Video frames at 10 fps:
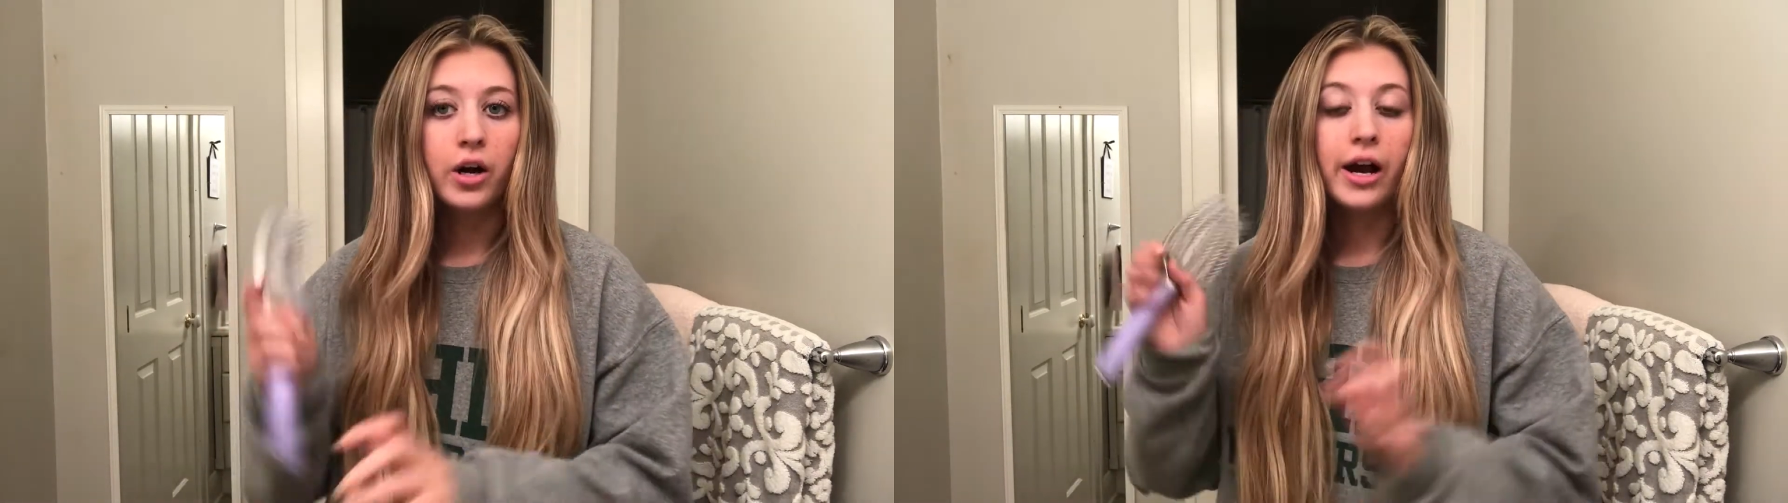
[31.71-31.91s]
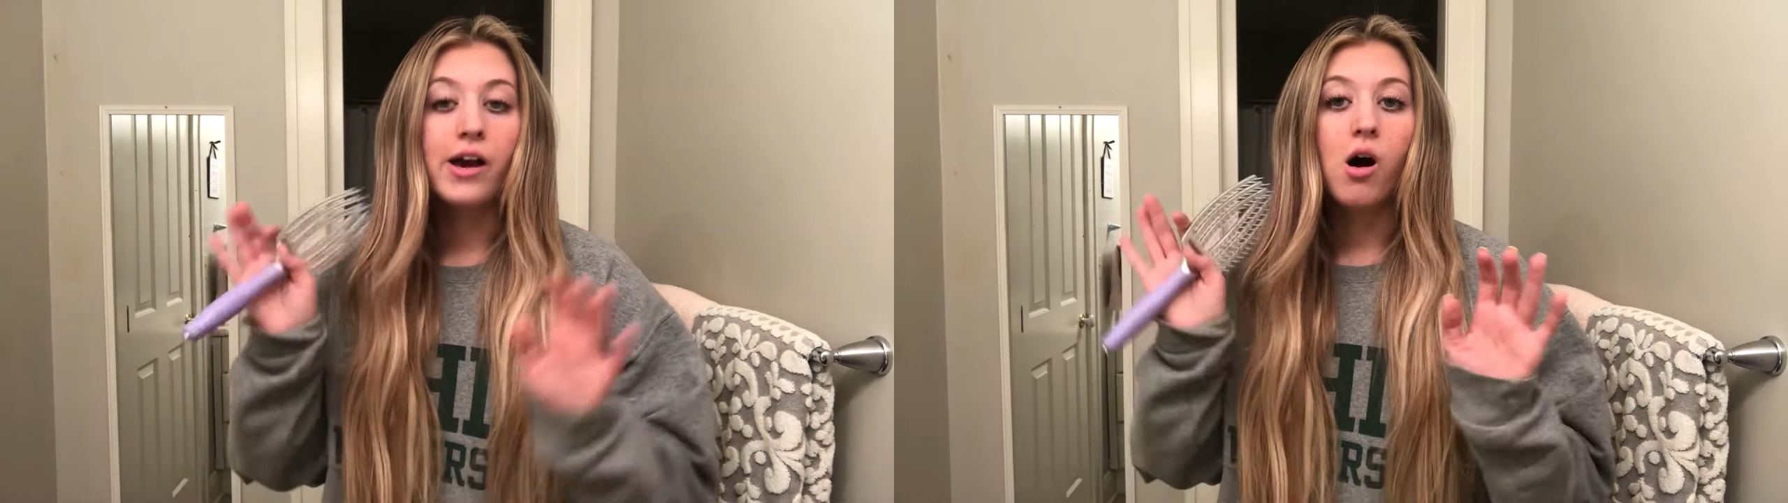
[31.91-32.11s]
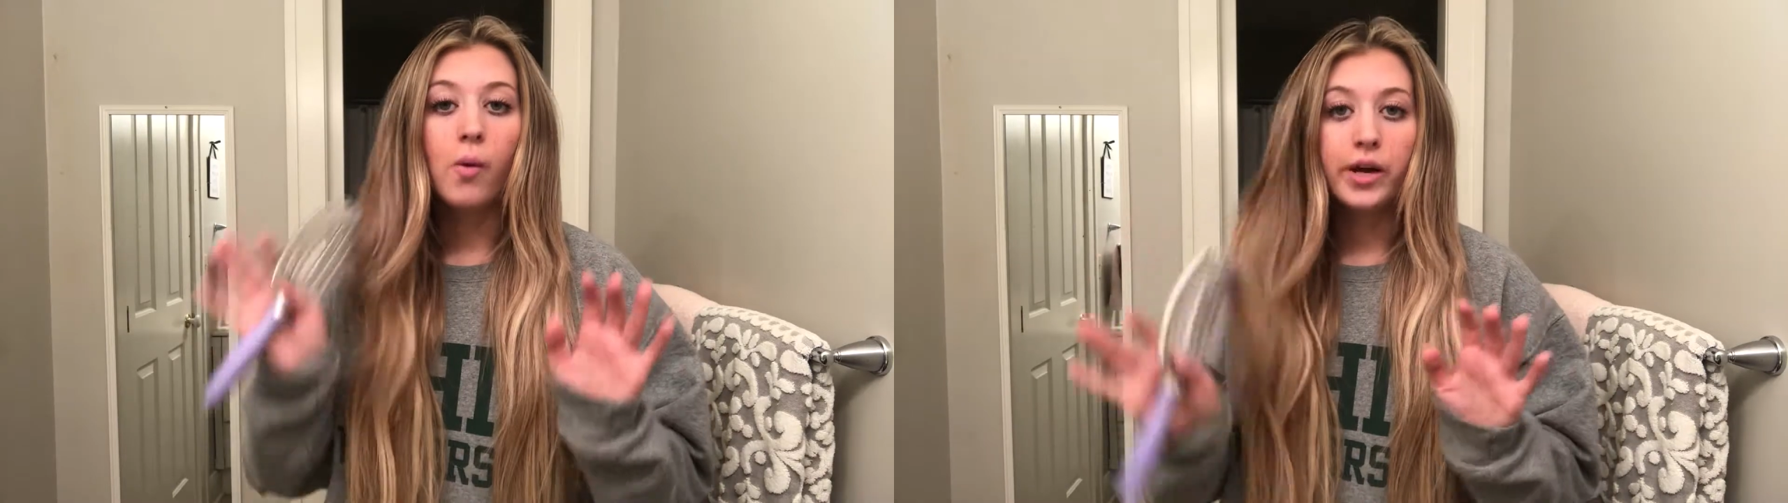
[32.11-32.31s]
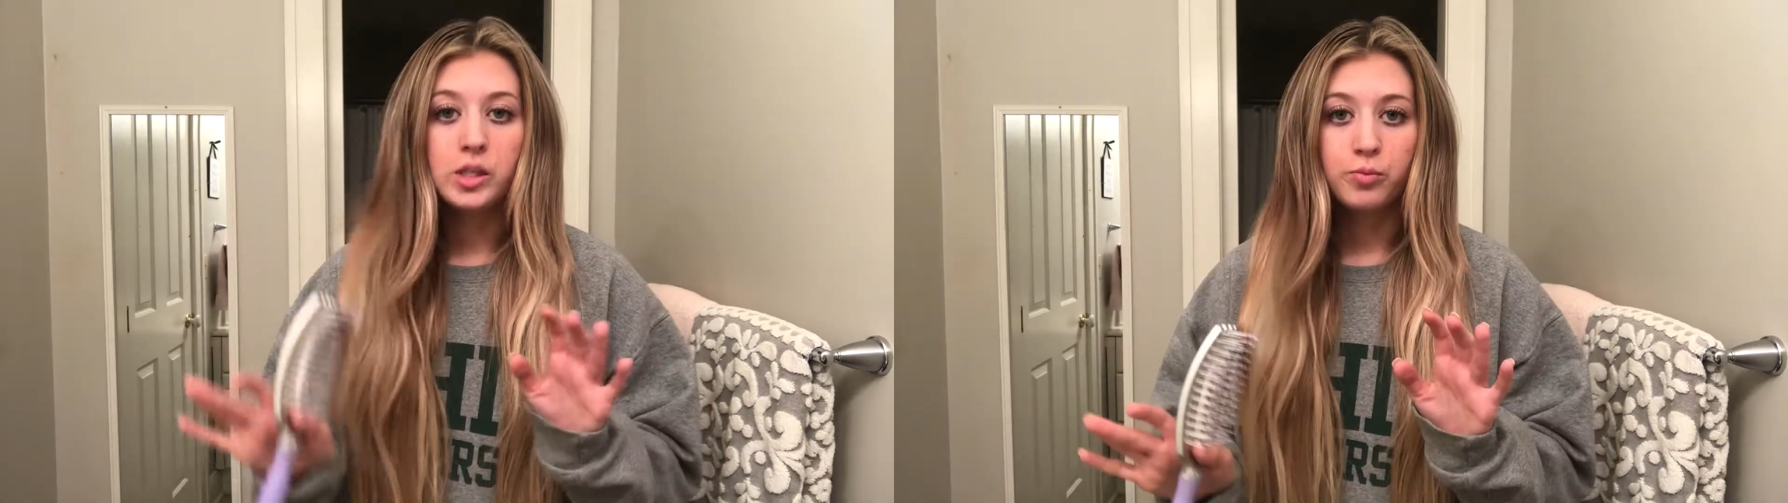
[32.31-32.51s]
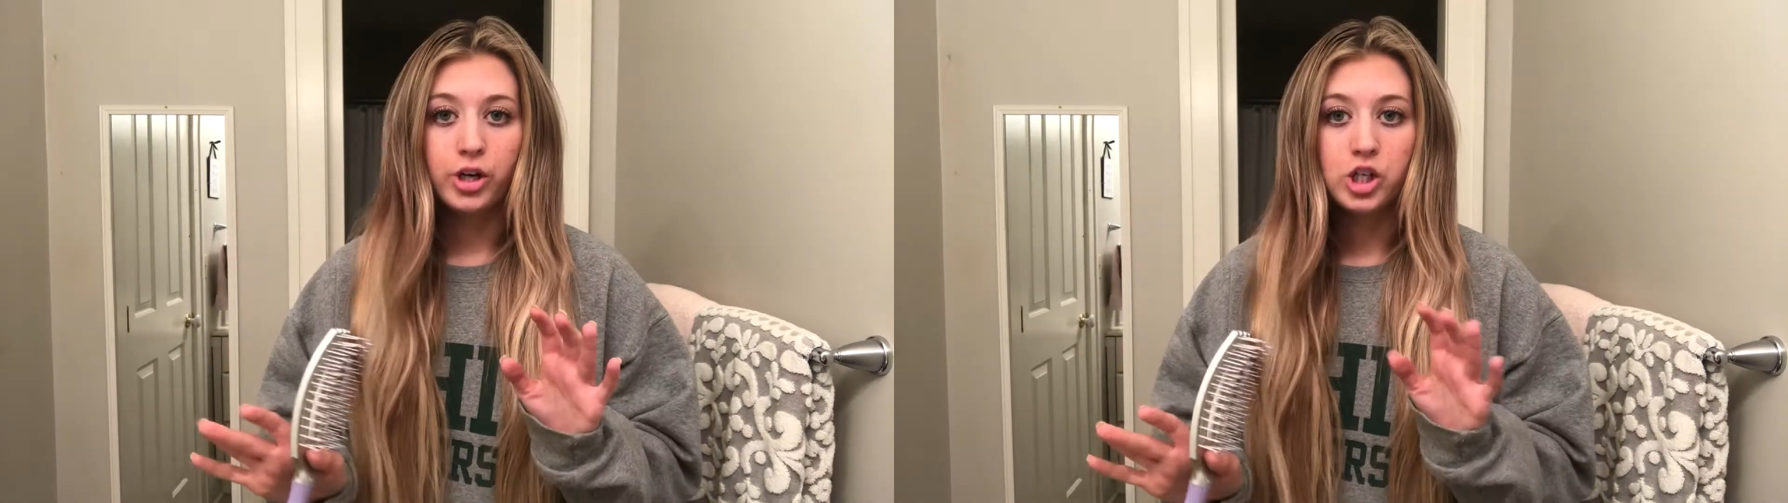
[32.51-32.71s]
I always
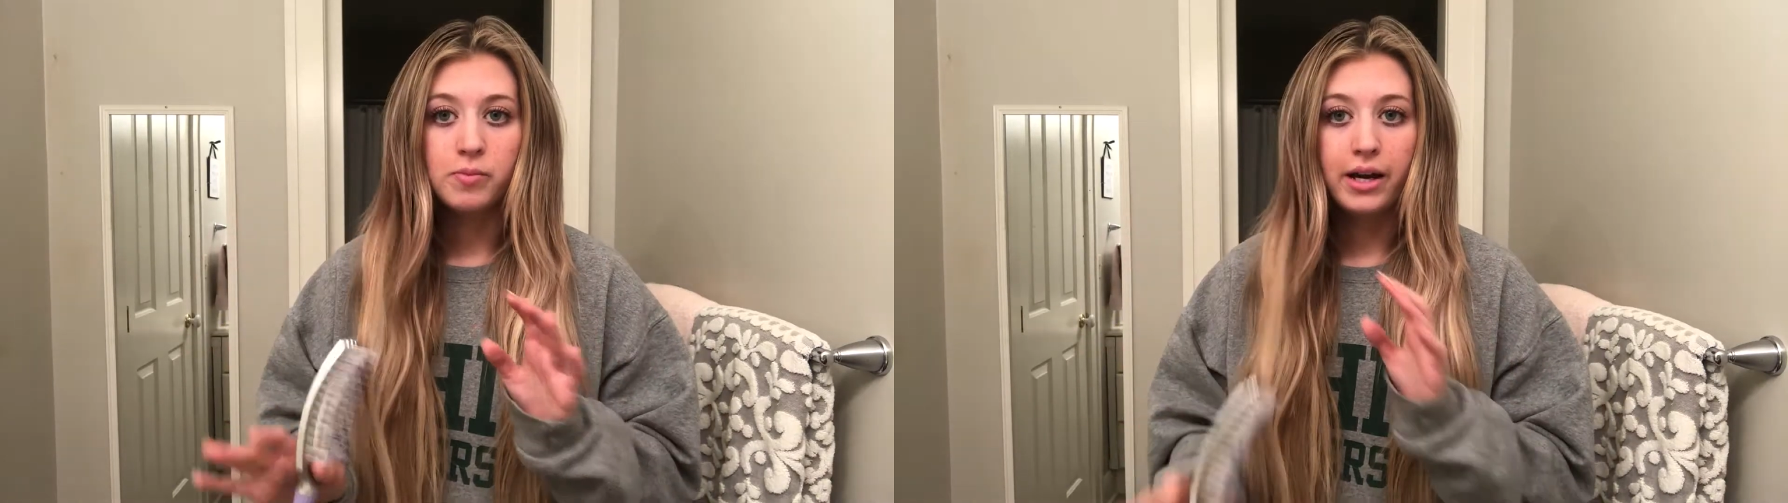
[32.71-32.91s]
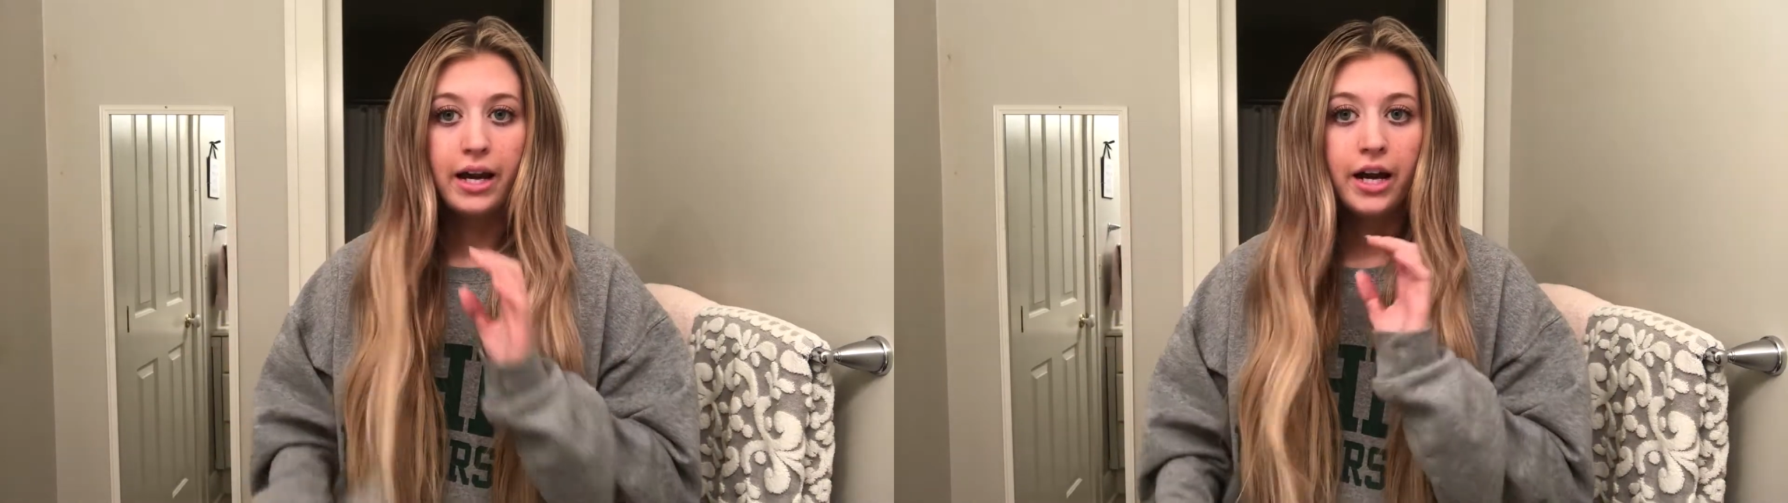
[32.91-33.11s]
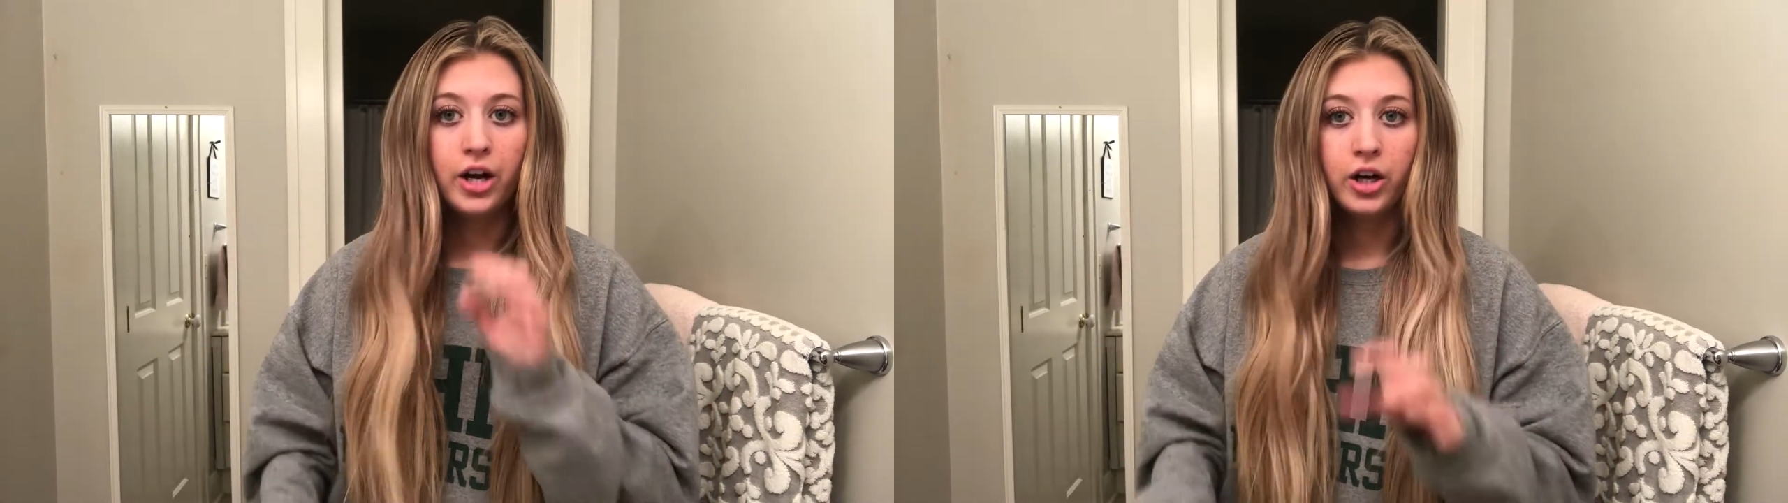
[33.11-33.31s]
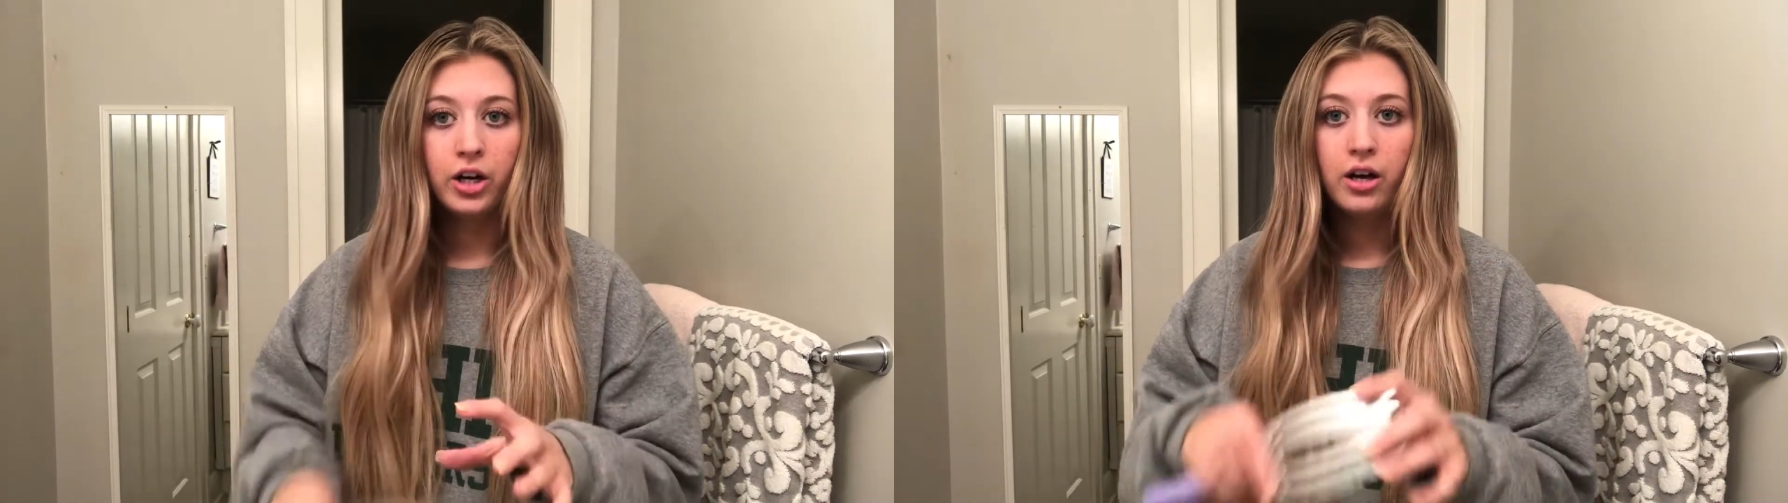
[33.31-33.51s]
brush my hair.